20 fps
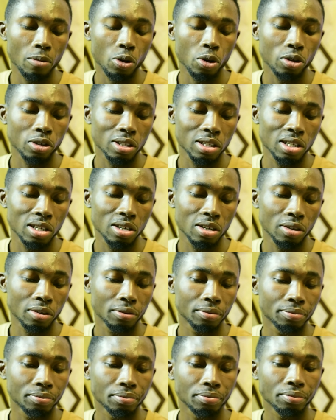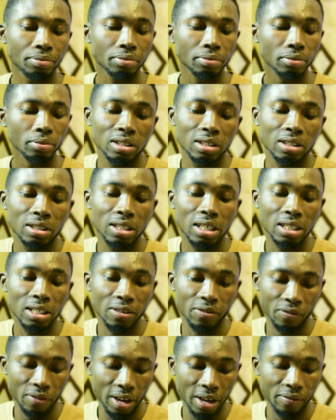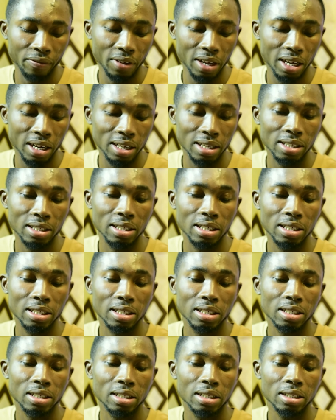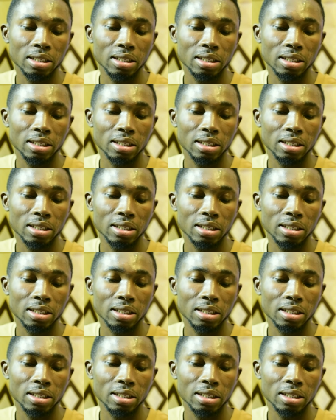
continue. 95 Ghana cities.